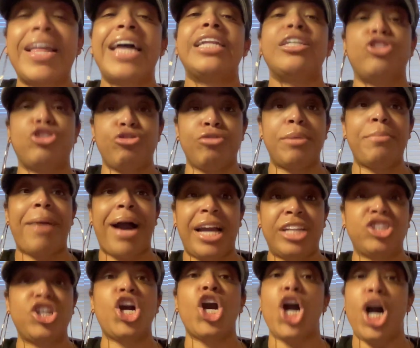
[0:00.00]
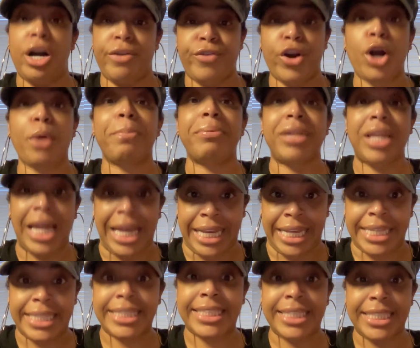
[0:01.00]
That is to remind her of her
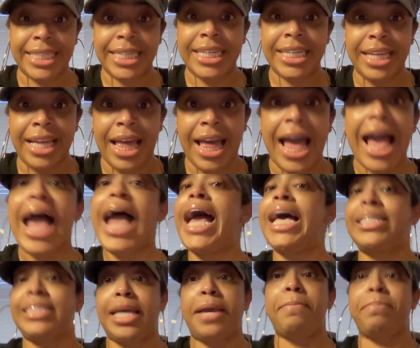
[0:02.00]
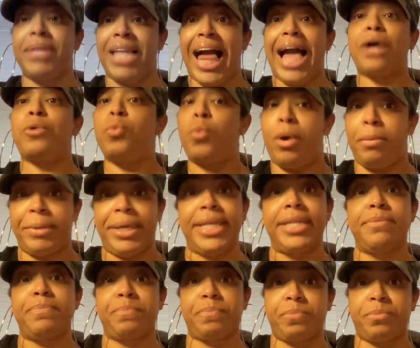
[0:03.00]
place as a black woman.
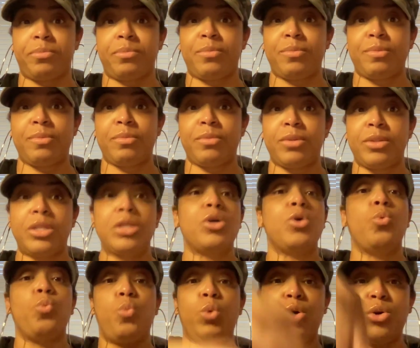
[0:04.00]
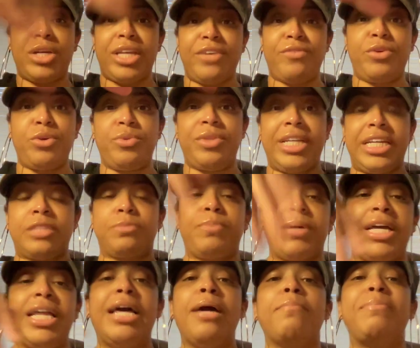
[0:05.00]
We'll give you this,
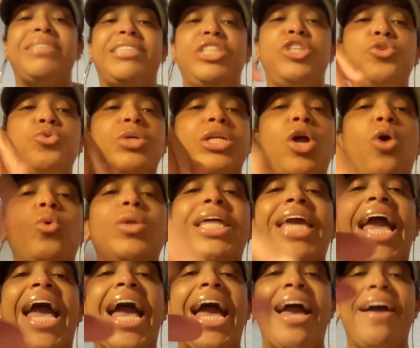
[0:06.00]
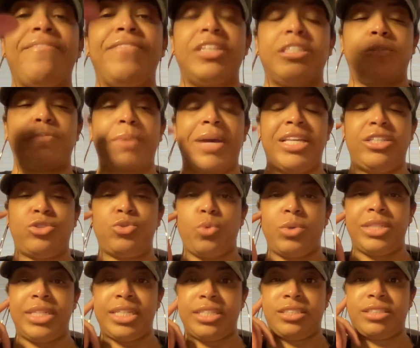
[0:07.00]
but but see, you can only have this based
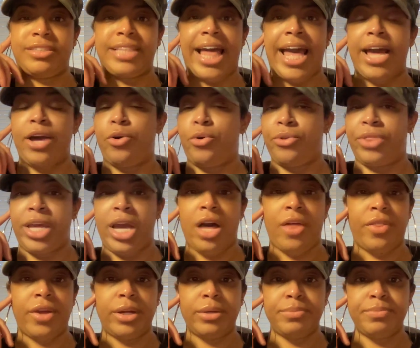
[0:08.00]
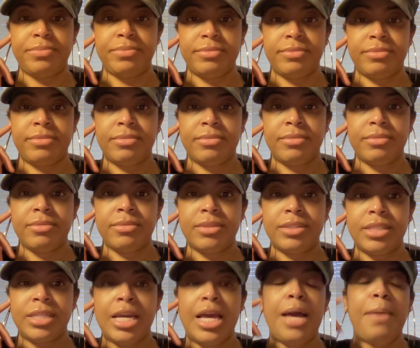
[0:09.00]
on this, that, or the other.
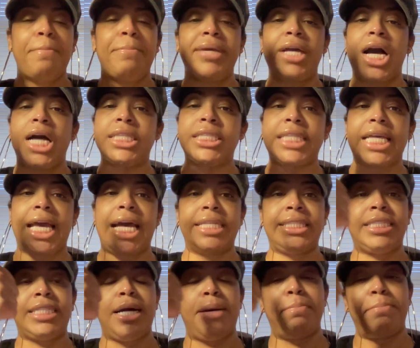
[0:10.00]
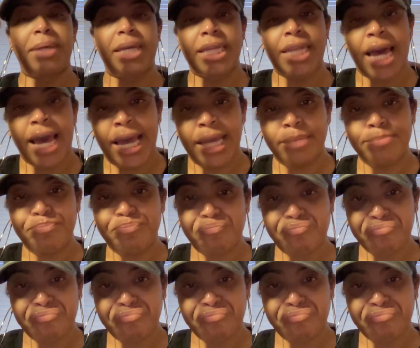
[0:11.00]
Beyonce has done B Day.